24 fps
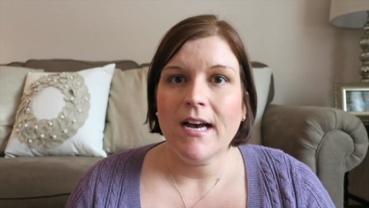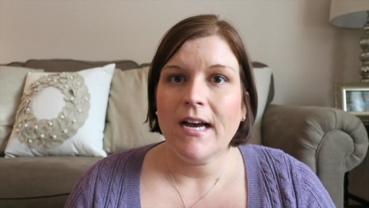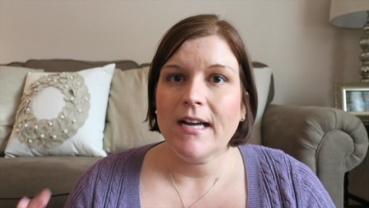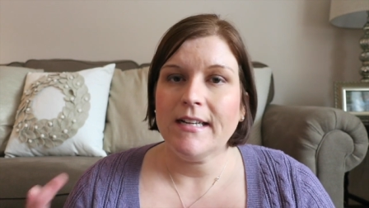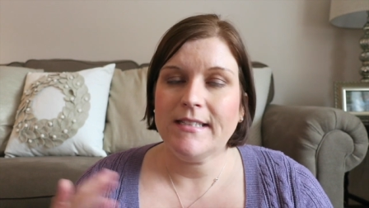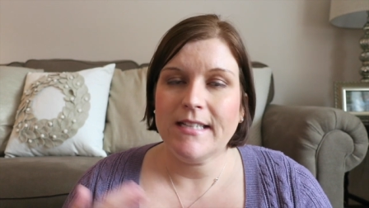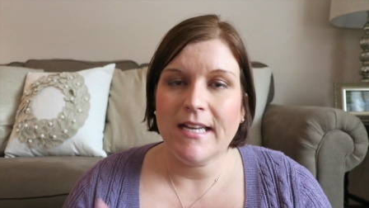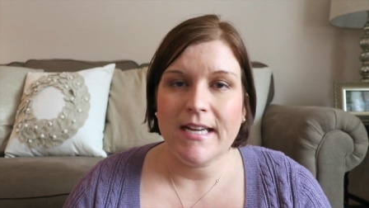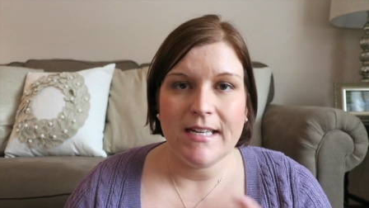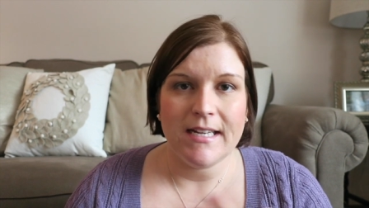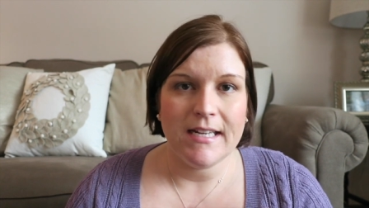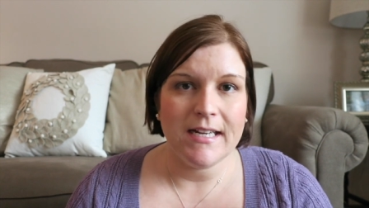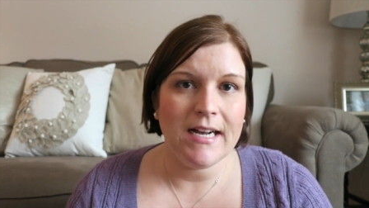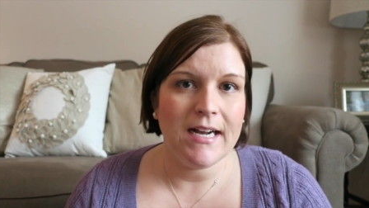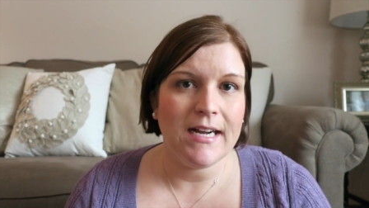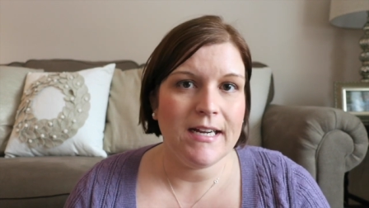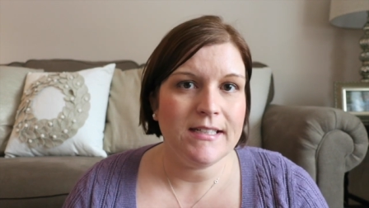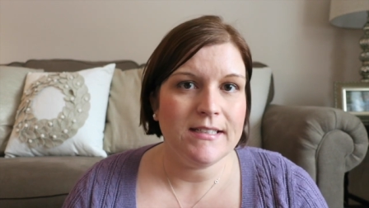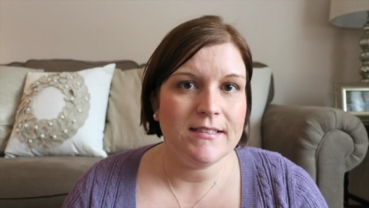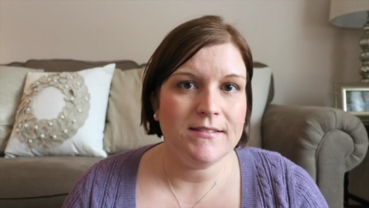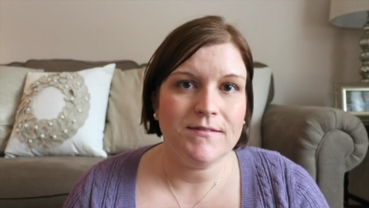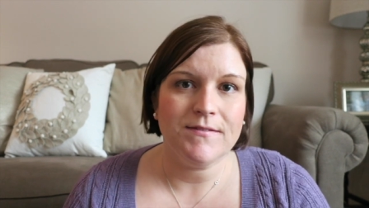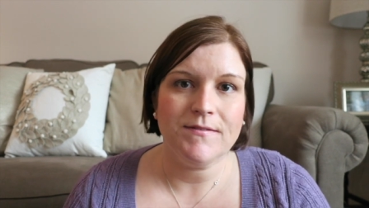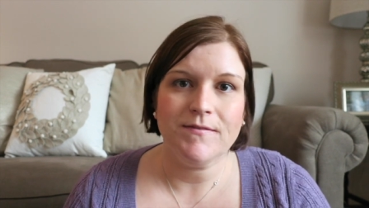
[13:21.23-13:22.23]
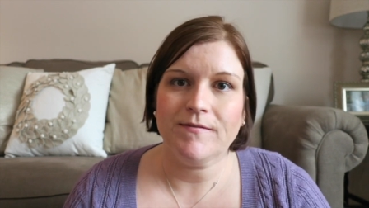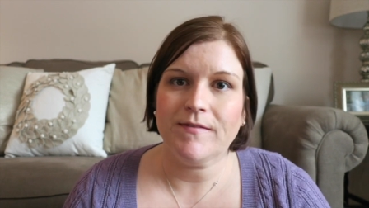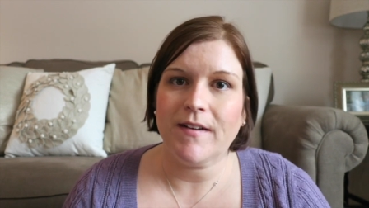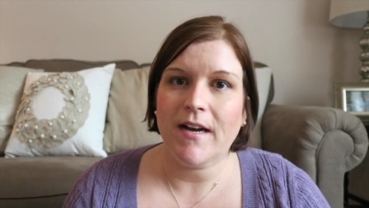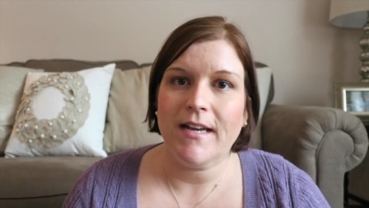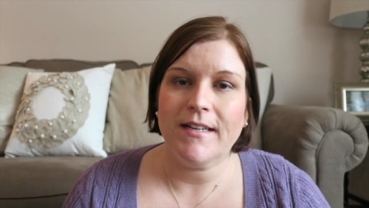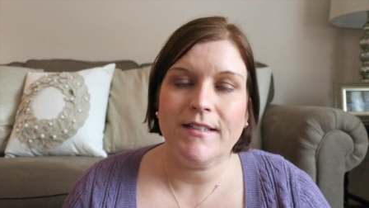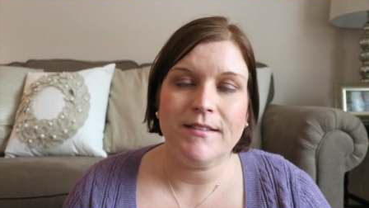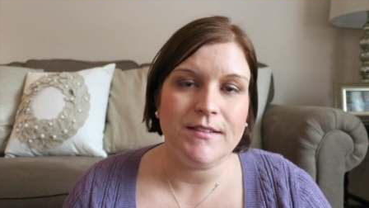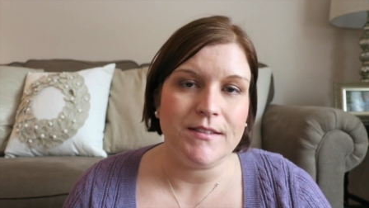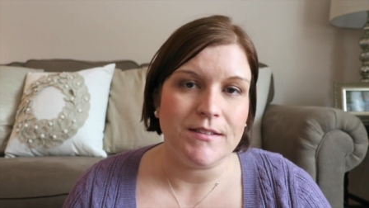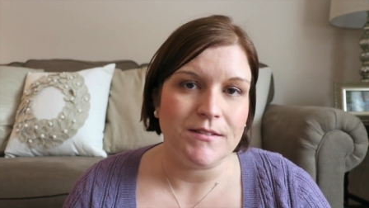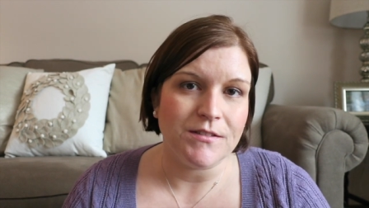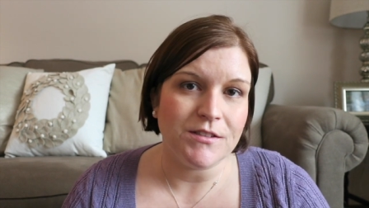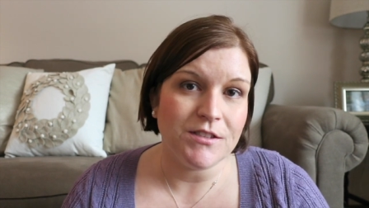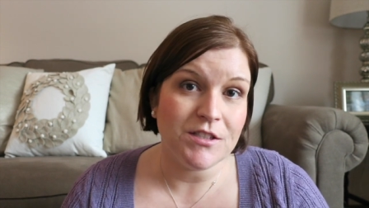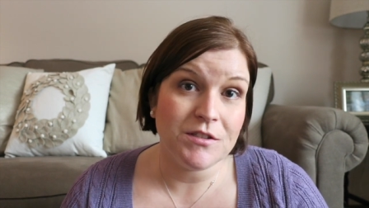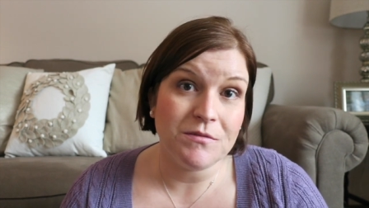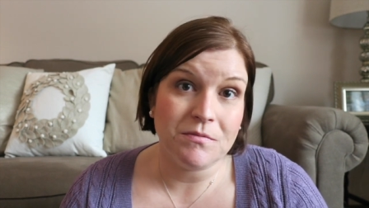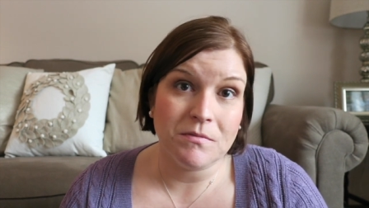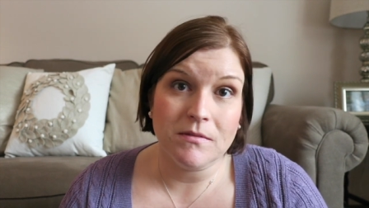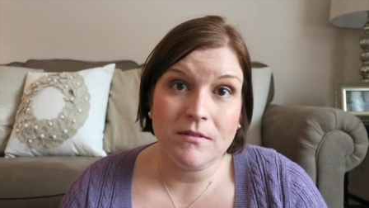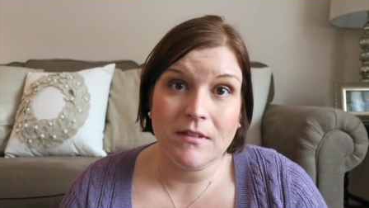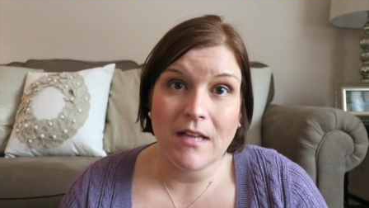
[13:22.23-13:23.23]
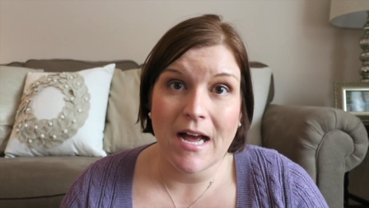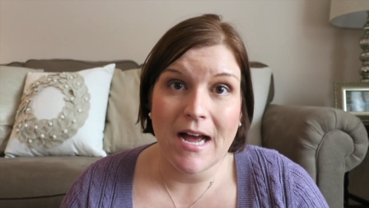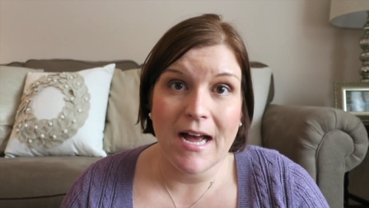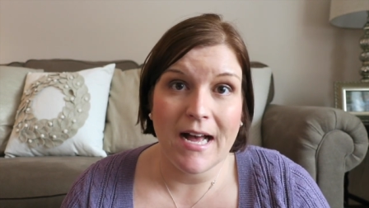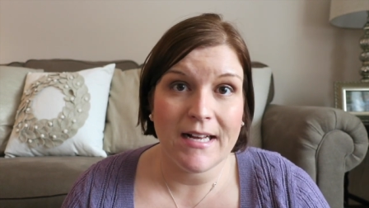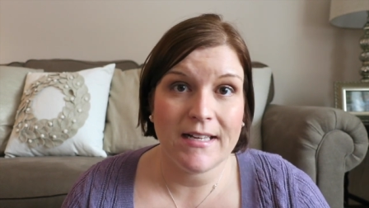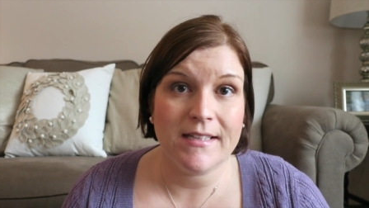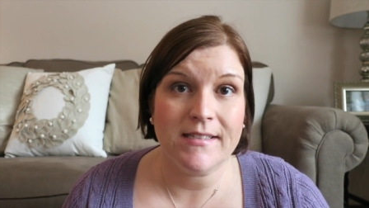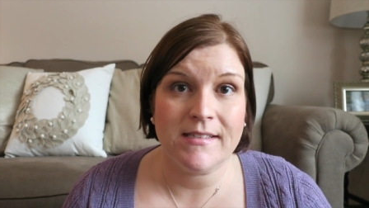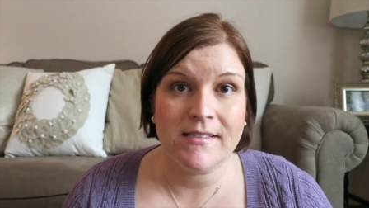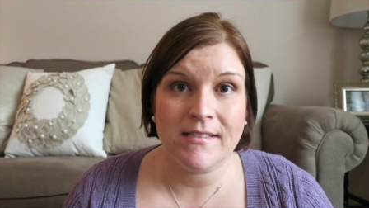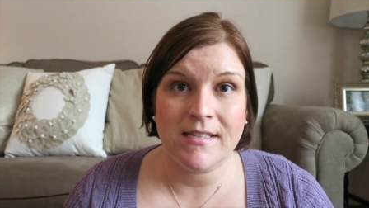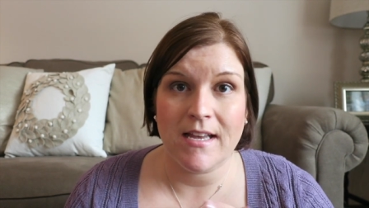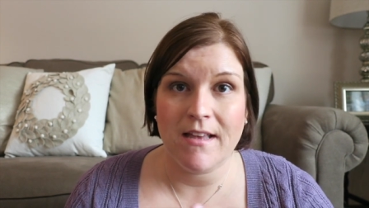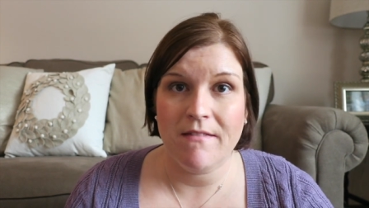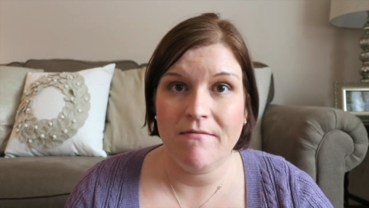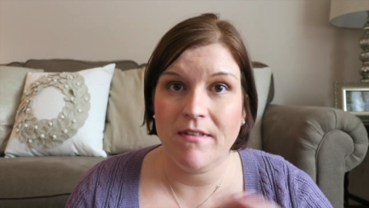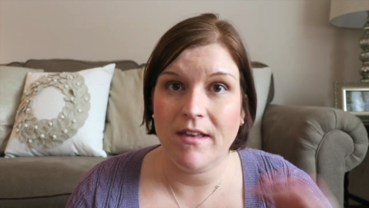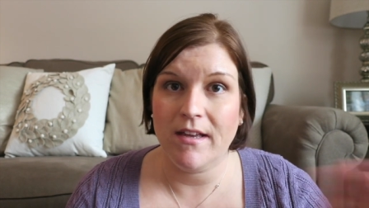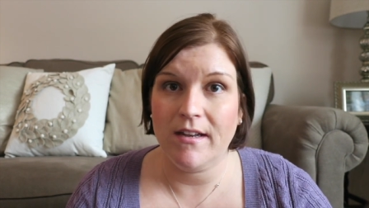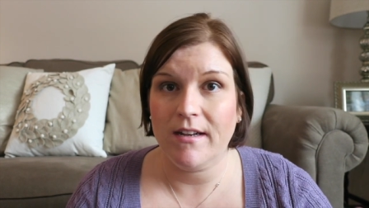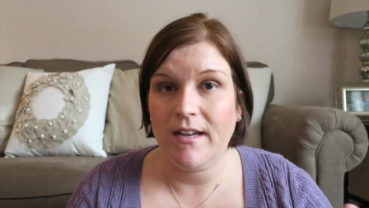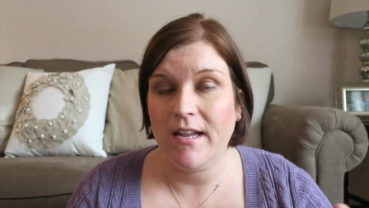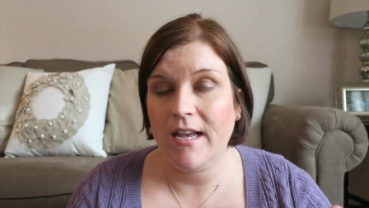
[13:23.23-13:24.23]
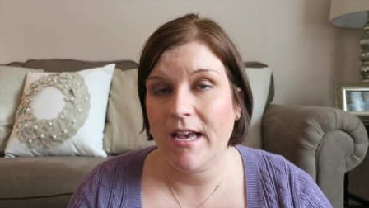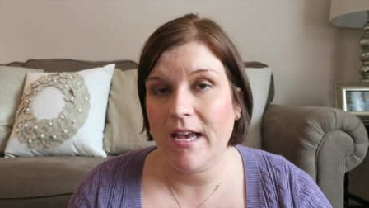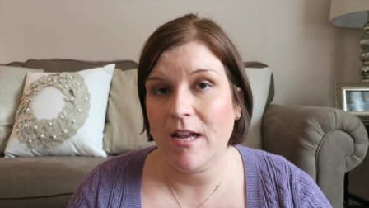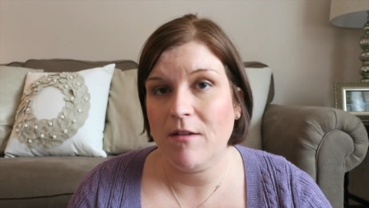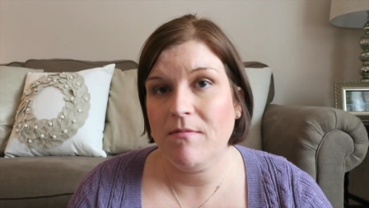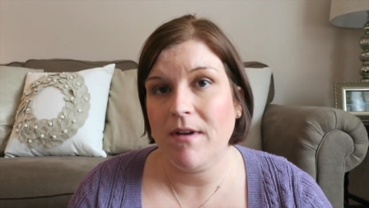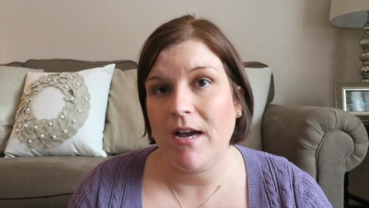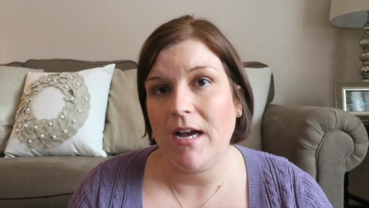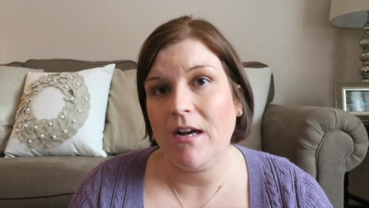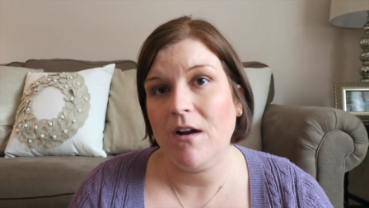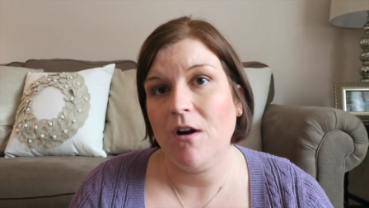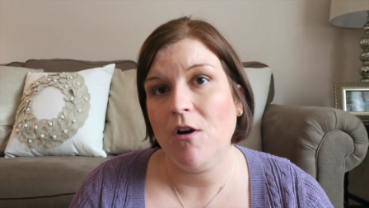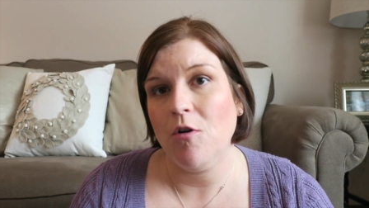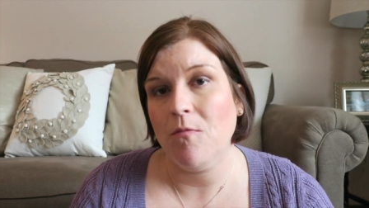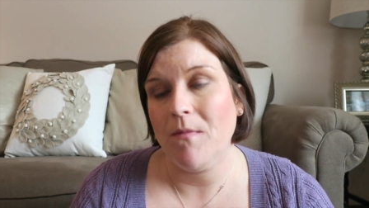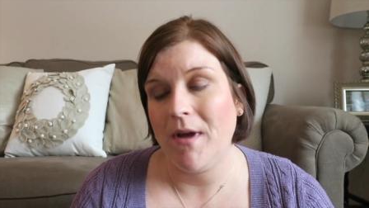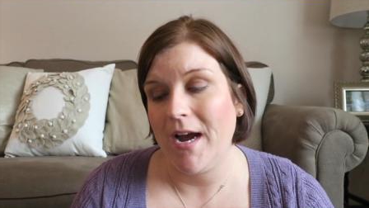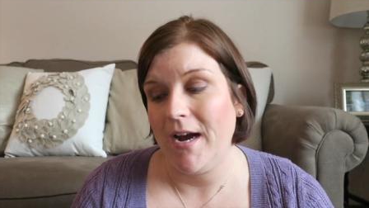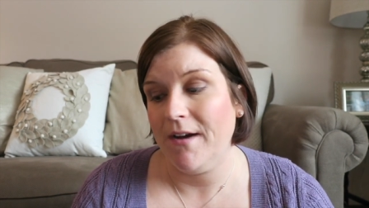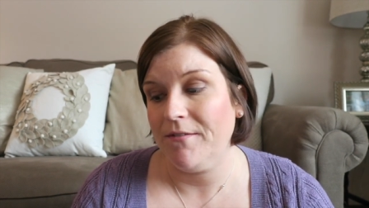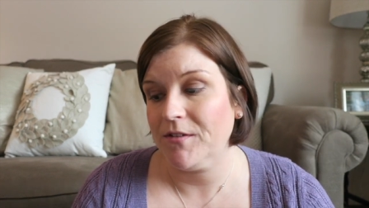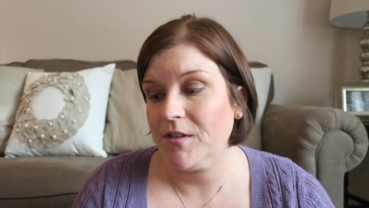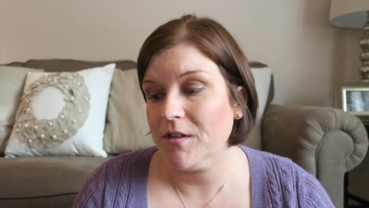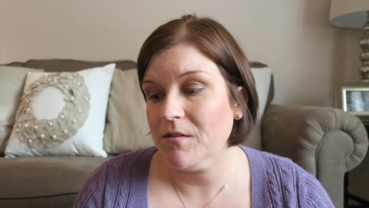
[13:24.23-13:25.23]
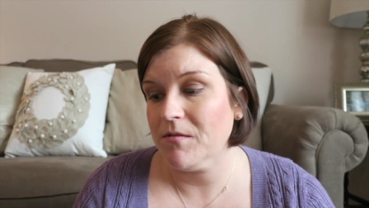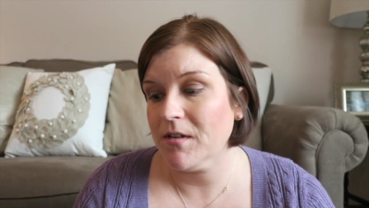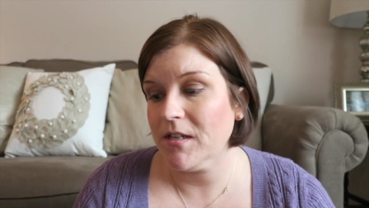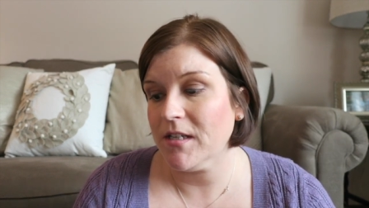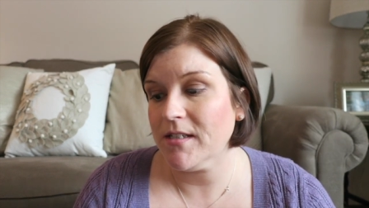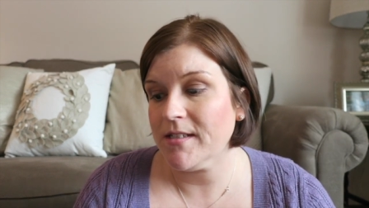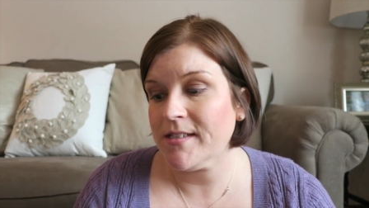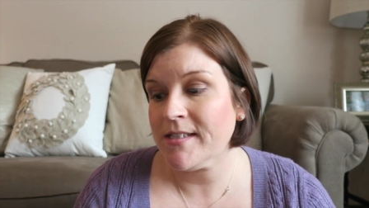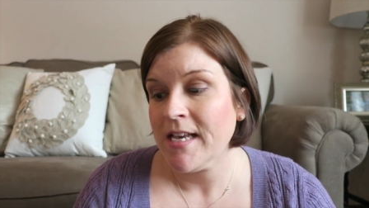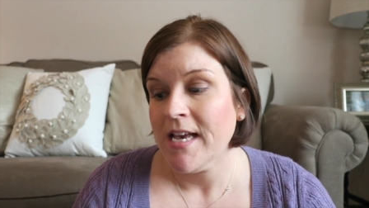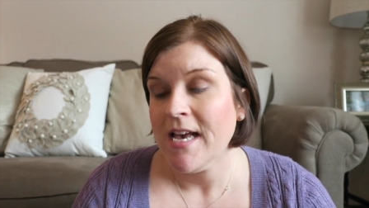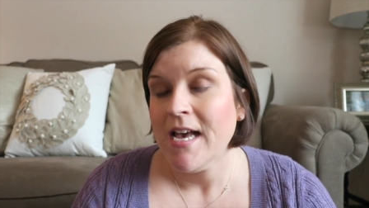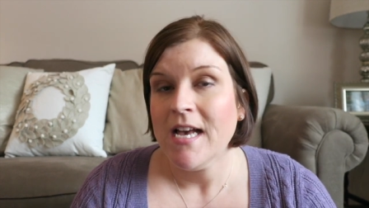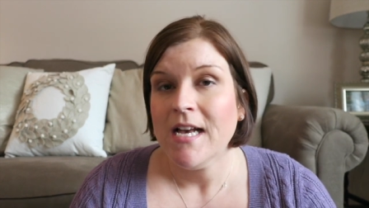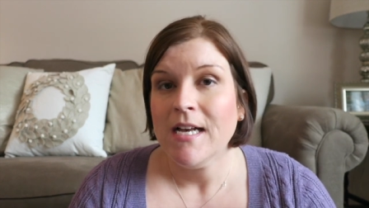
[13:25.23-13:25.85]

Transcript: a day to kind of, I don't know, just relax and then head back home afterwards.